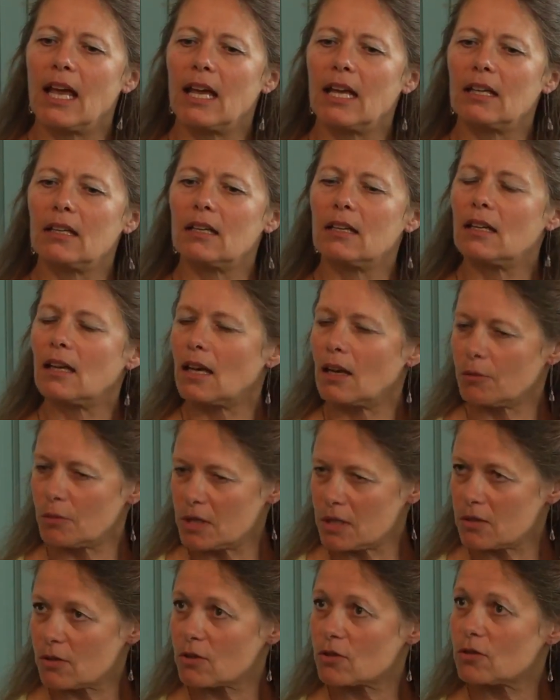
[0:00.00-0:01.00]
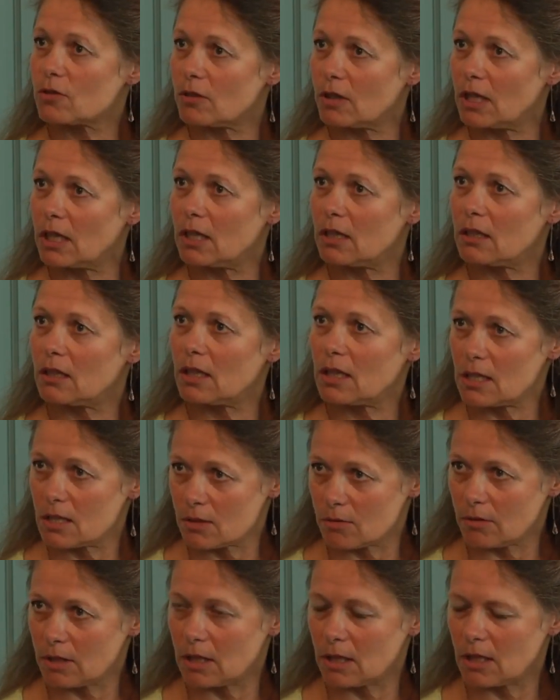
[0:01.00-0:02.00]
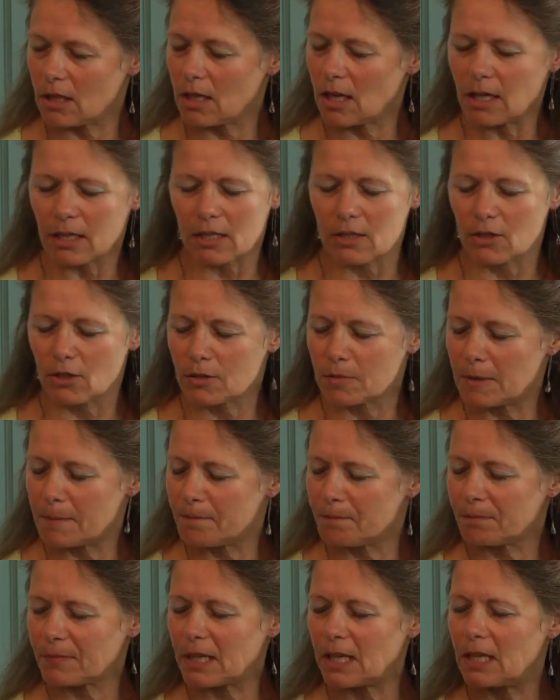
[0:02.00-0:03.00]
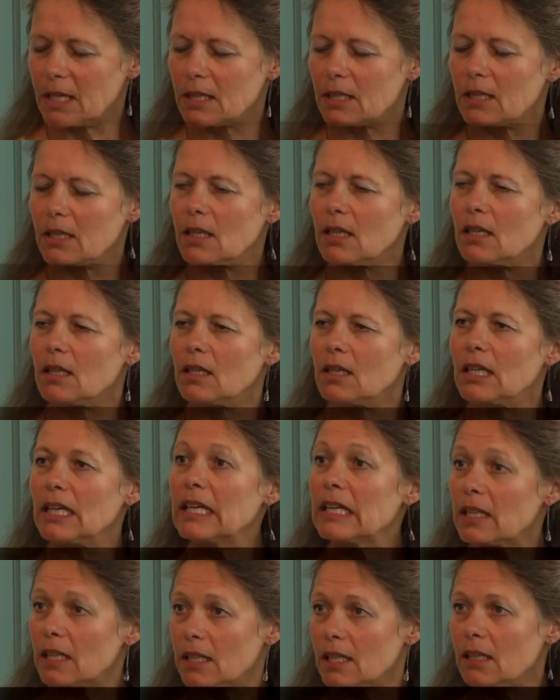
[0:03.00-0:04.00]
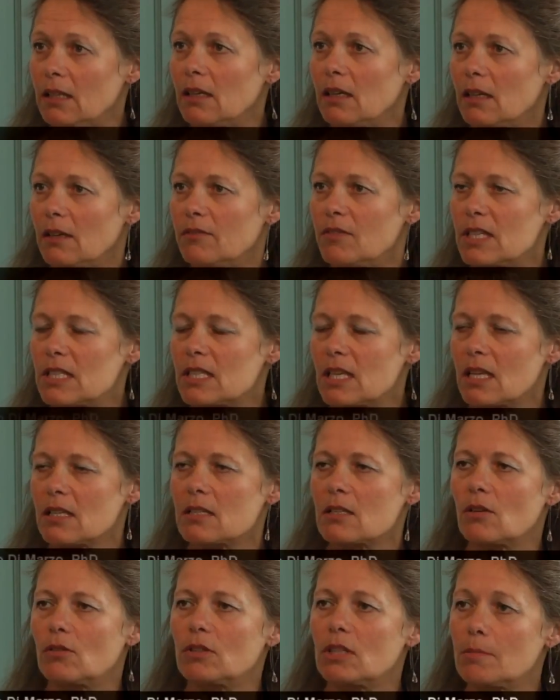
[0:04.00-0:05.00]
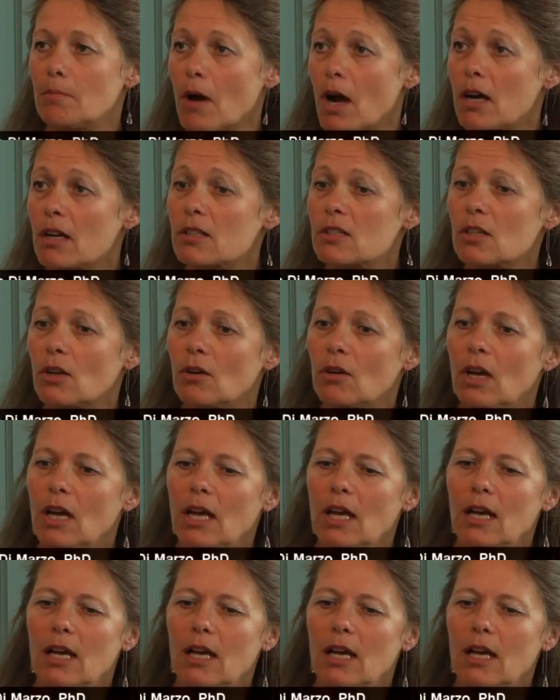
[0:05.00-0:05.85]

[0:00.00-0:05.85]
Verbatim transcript: And a researcher in Israel, uh, excuse me, in Italy, Vincenzo Di Marzo,